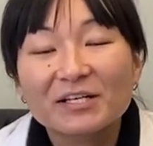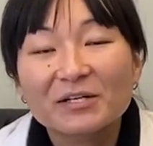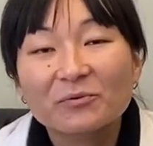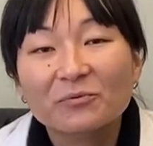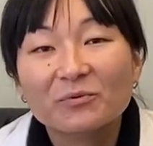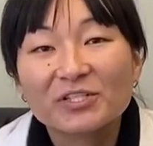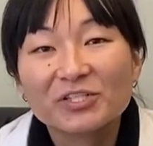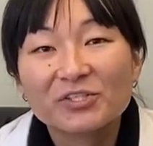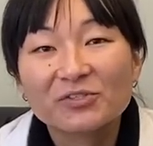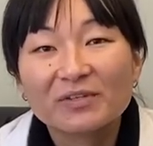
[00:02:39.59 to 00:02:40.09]

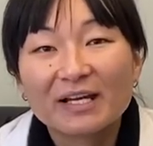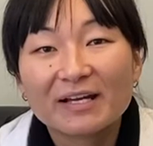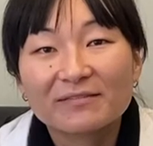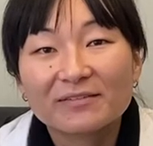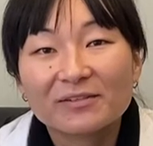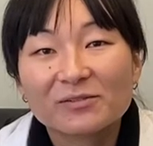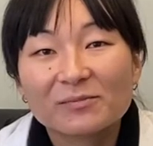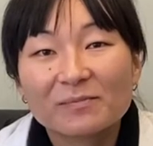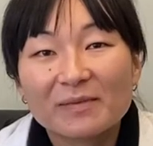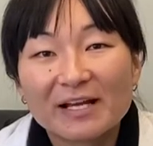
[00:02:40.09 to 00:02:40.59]
Once you have
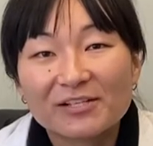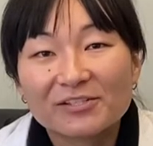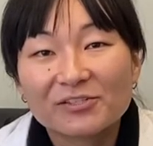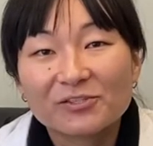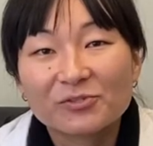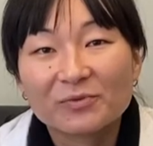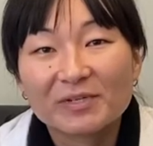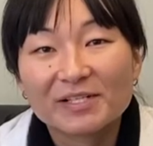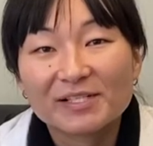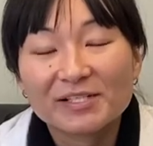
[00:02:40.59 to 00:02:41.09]
those
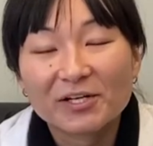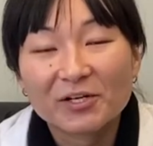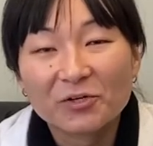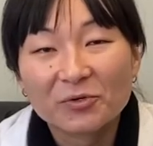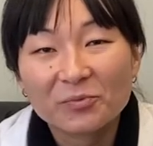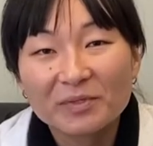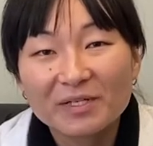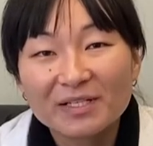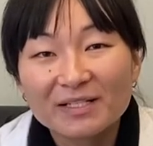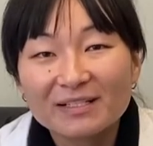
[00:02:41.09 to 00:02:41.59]
passageways
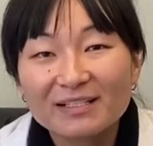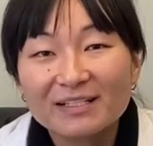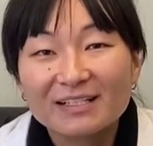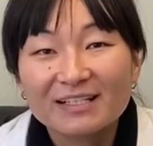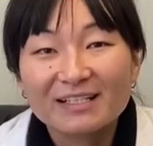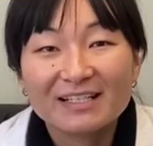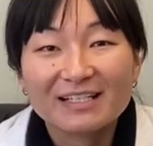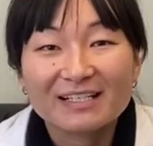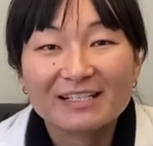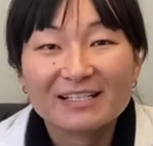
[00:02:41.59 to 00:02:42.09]
open,
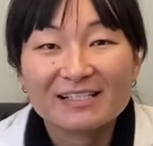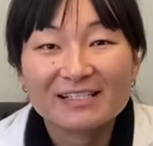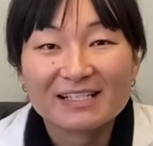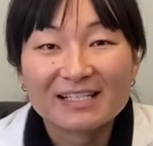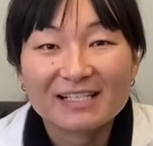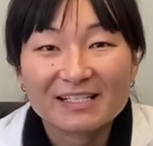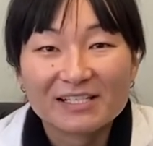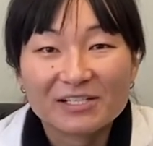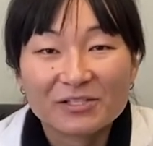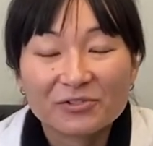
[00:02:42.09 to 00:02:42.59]
it is
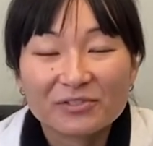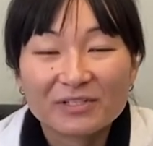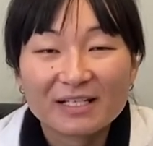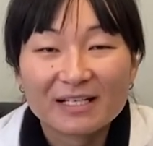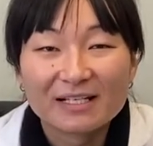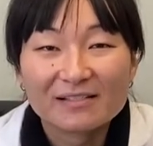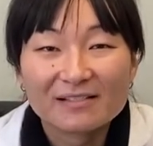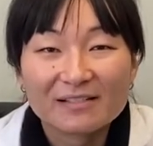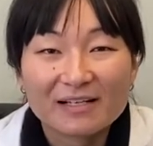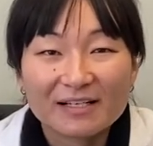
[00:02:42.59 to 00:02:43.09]
easier to
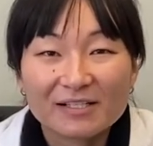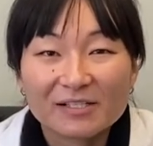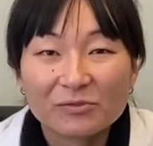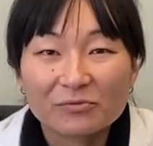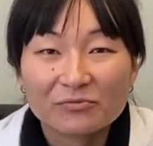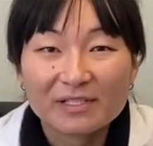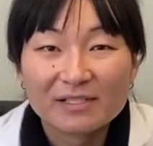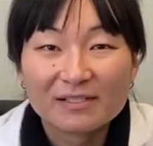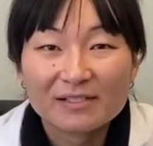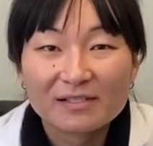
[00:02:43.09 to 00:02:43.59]
get sinus
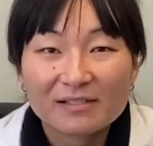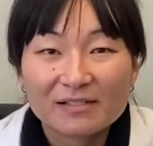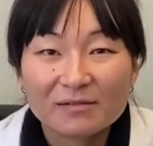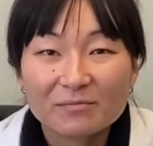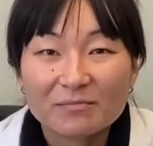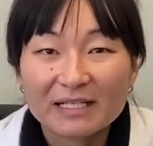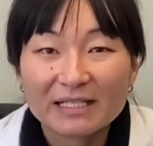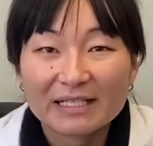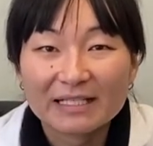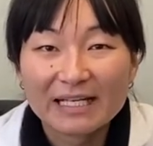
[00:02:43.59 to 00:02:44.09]
rinses and
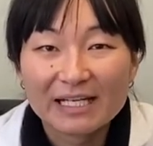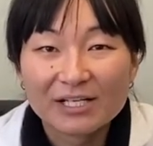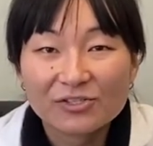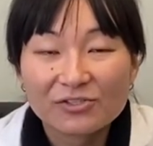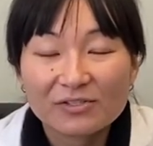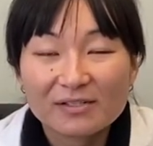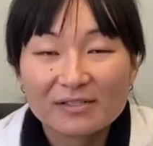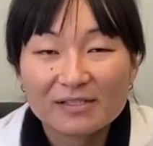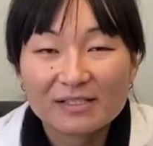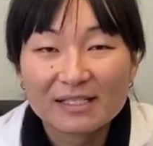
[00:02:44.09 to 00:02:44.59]

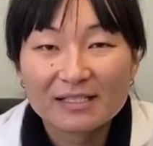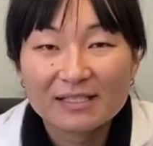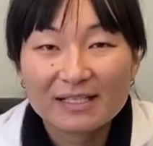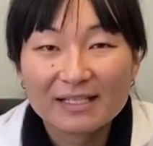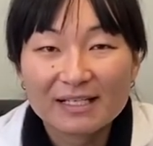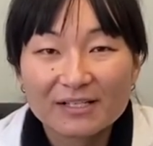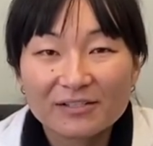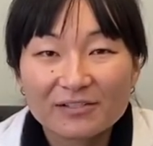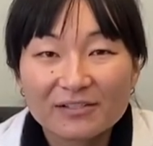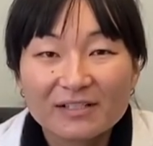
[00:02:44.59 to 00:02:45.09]
medications in
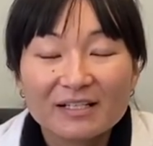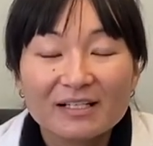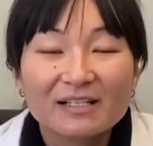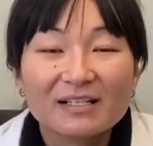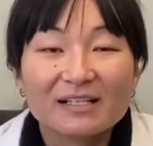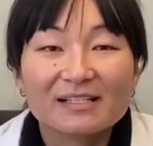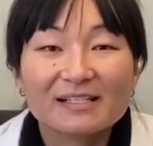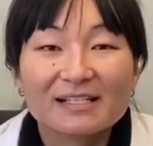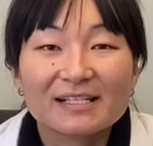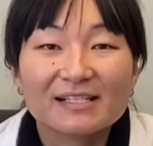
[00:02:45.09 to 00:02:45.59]
there.
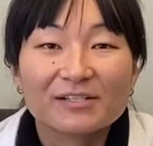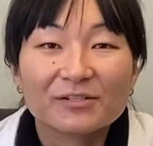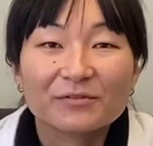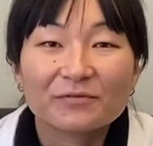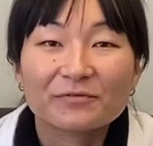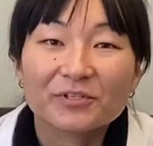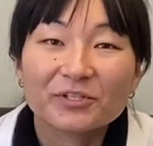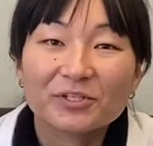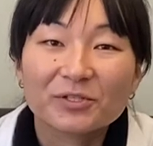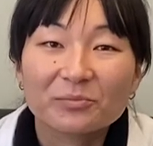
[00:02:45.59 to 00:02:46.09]
It's easier
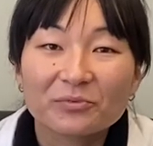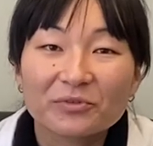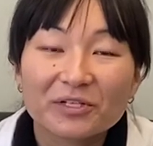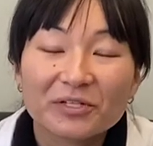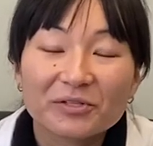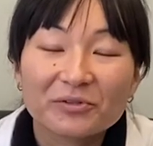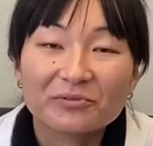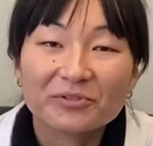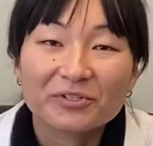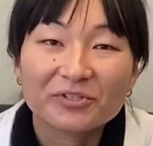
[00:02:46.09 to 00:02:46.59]
for you to
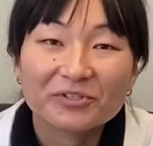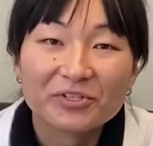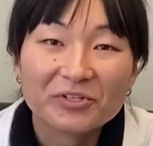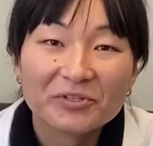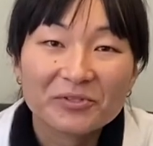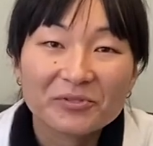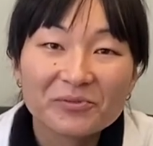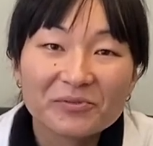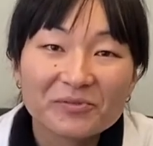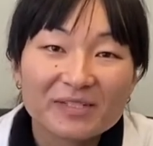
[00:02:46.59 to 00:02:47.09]
breathe through your
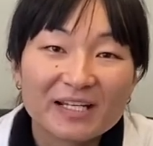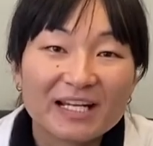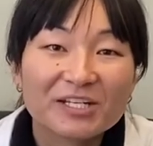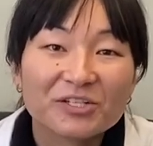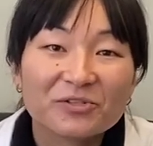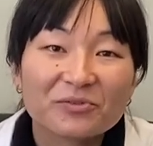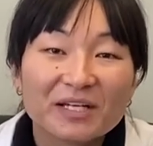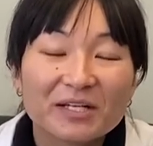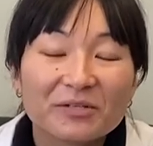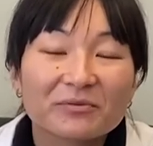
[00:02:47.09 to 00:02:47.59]
nose, and
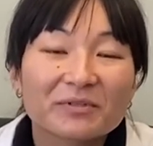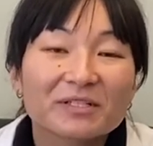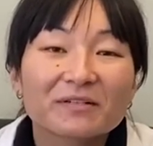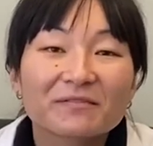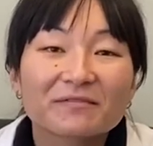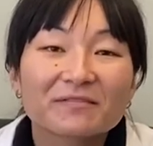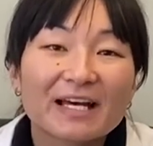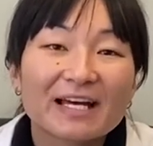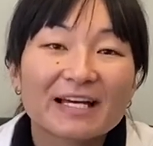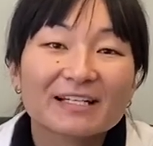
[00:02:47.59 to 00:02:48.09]
you get rid
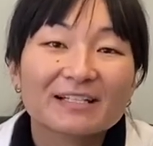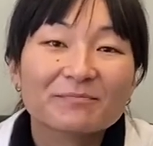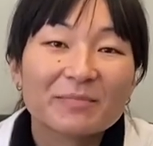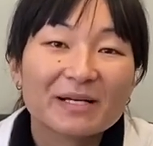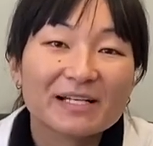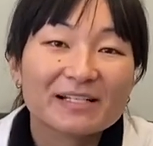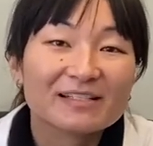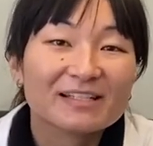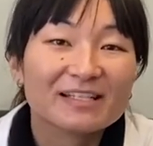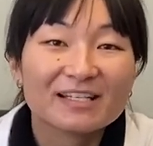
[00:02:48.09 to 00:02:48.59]
of that
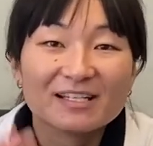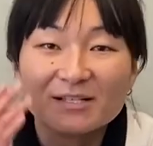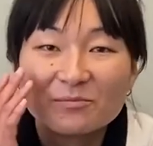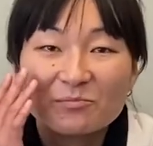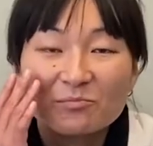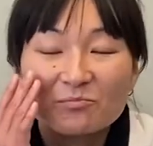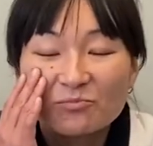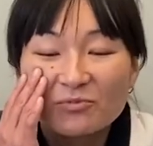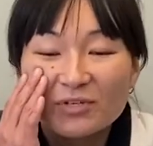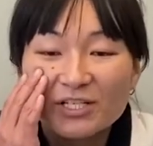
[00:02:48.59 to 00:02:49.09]
pesky
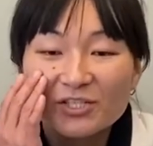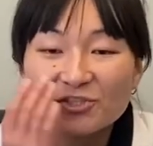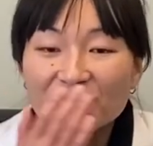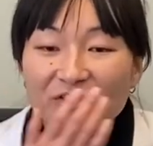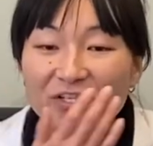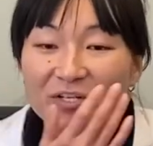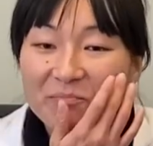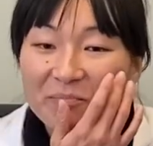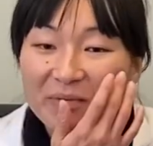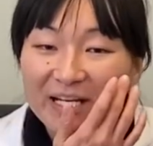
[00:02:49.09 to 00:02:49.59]
pressure
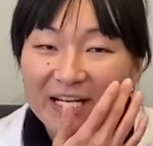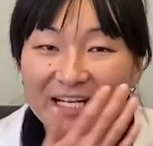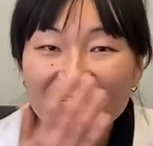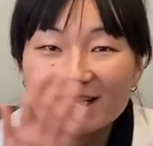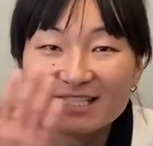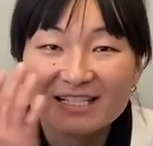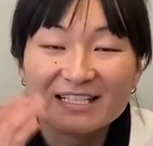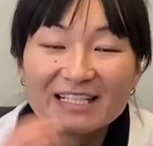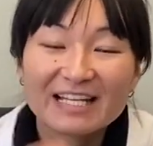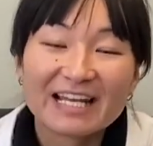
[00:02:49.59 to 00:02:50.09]
and pain
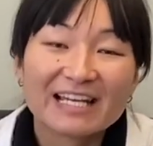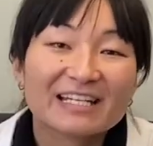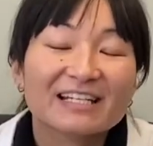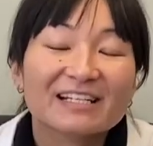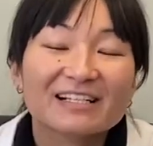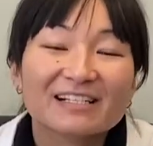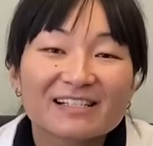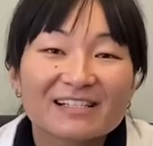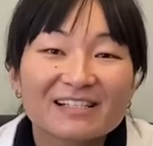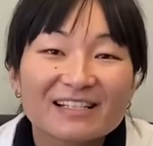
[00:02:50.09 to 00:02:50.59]
and
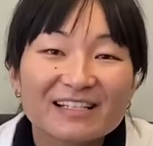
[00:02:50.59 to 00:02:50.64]
headaches.